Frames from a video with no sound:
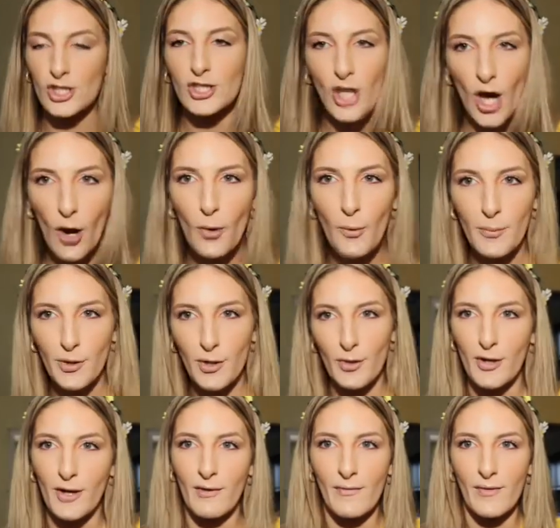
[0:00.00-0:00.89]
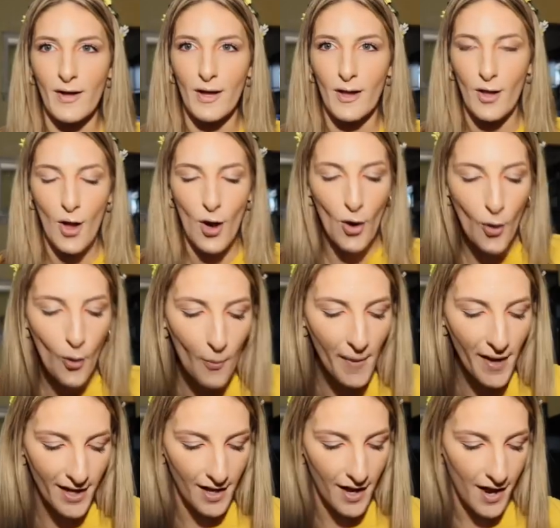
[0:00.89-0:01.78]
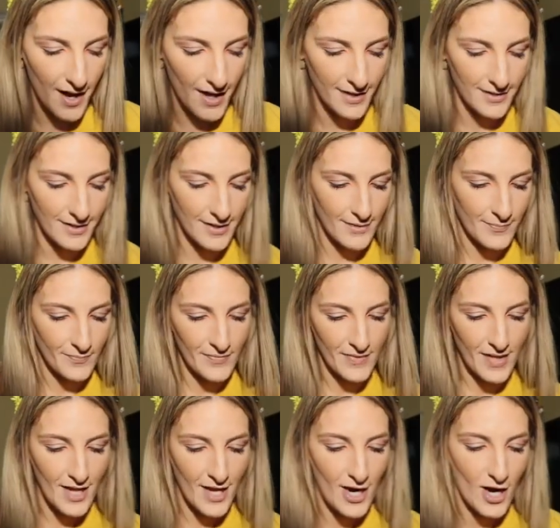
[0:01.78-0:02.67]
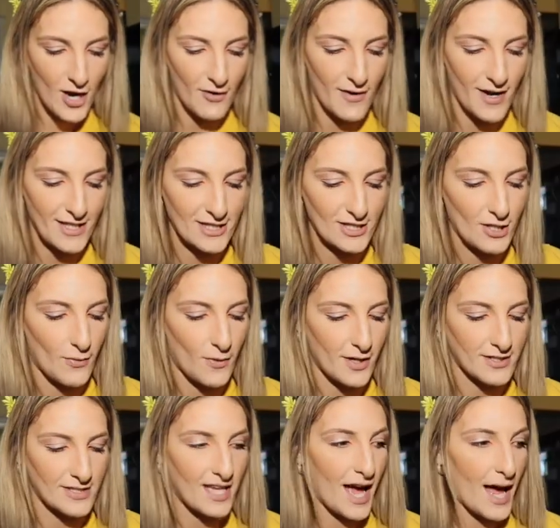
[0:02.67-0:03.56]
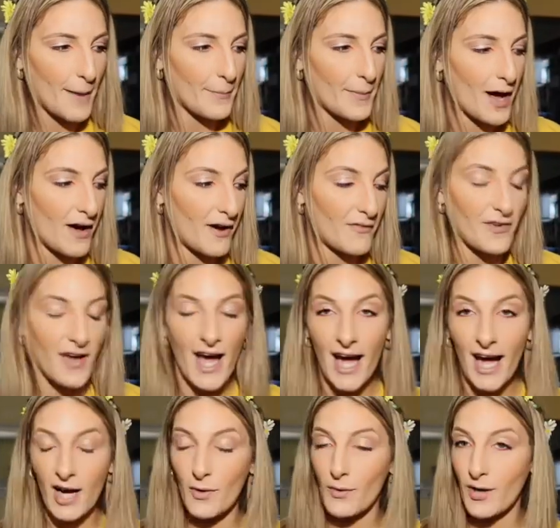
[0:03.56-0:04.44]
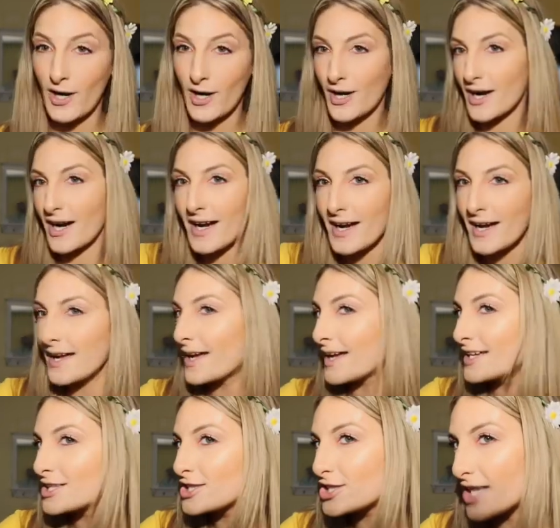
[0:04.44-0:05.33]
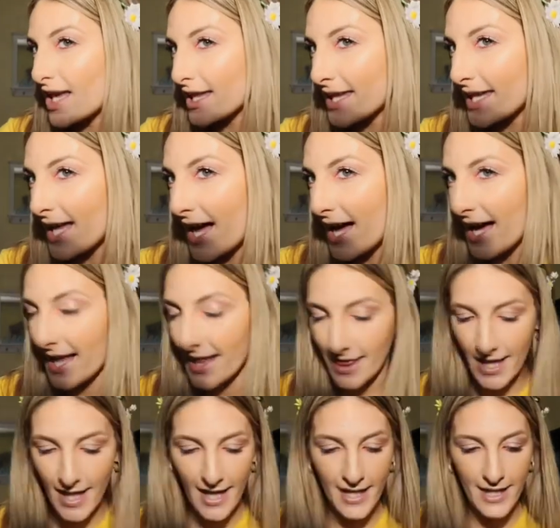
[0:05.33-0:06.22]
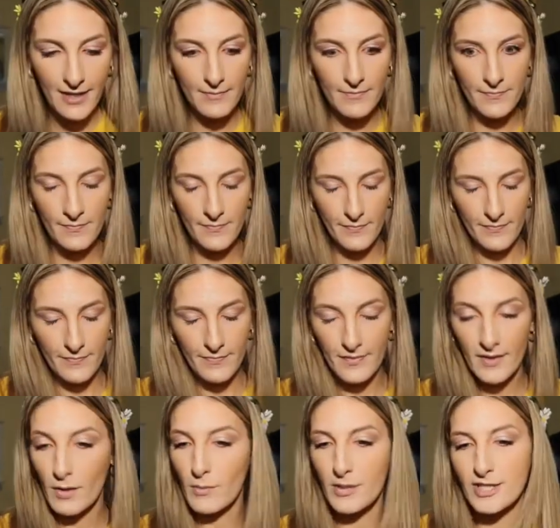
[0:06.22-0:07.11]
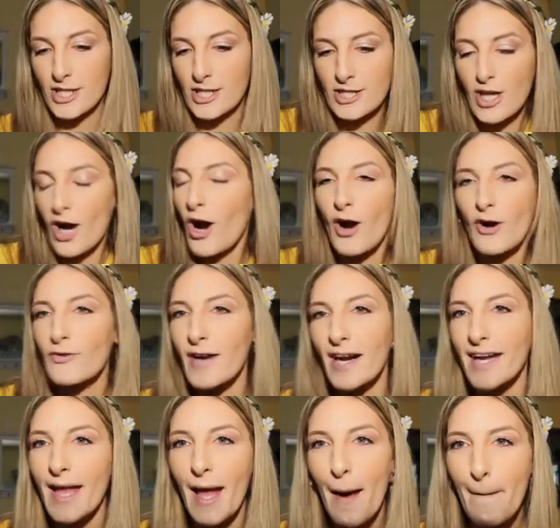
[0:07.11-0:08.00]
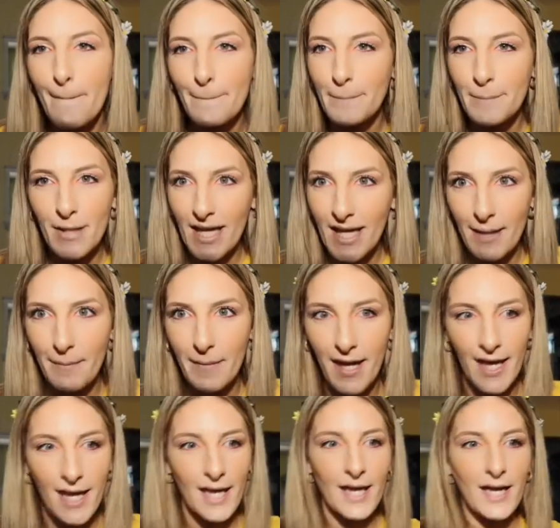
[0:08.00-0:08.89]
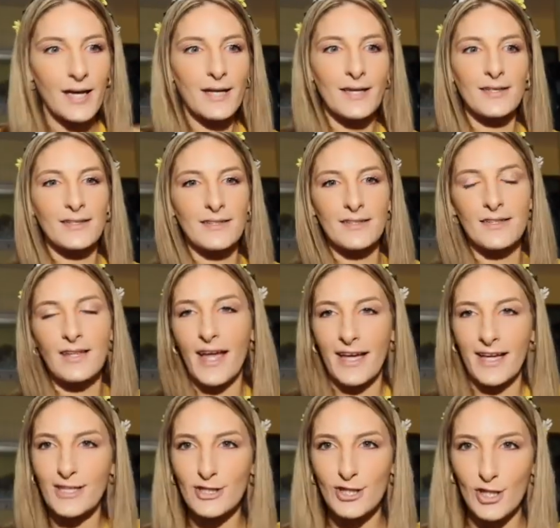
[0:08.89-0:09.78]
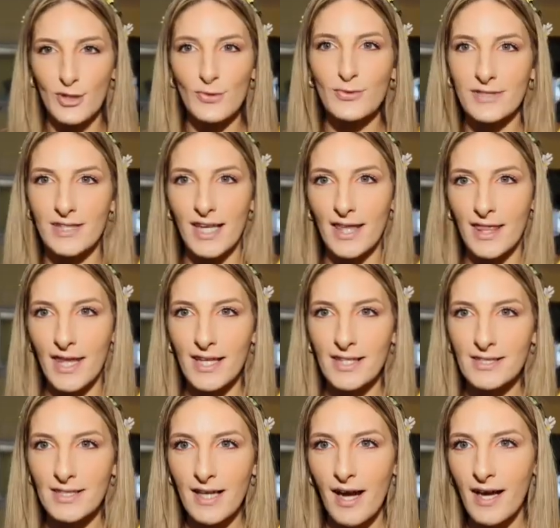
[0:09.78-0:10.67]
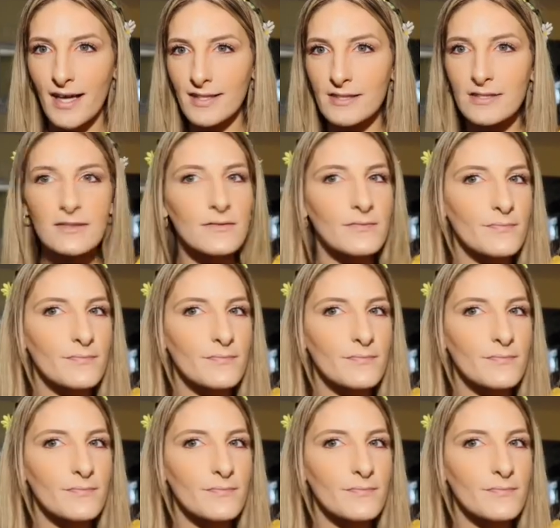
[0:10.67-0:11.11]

So beautiful. Oh my God. All right, so on top of our jelly highlight, which is already beaming. Like, do you see this, guys?